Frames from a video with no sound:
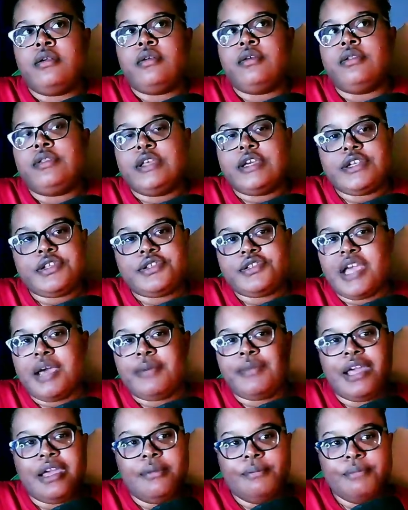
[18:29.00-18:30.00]
this
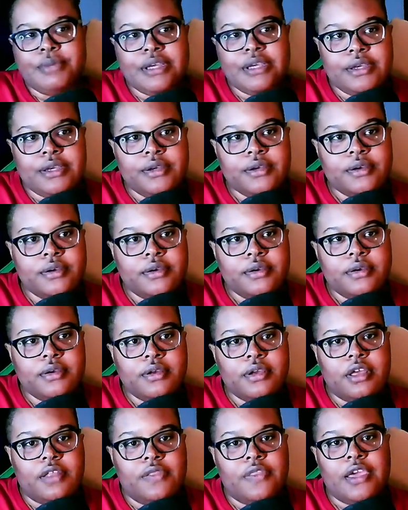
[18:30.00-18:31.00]
timeline B,
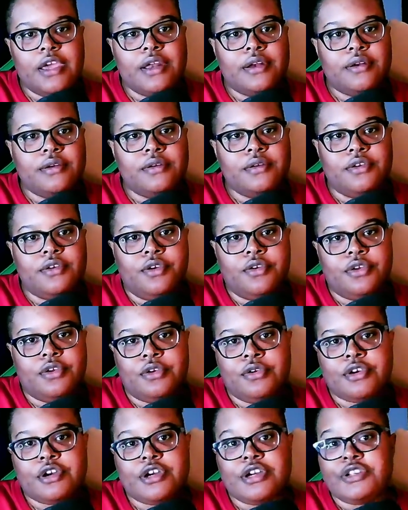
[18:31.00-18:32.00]
and then
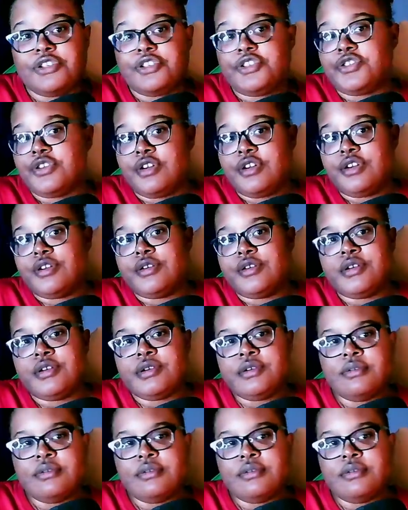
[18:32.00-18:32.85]
you're concerned,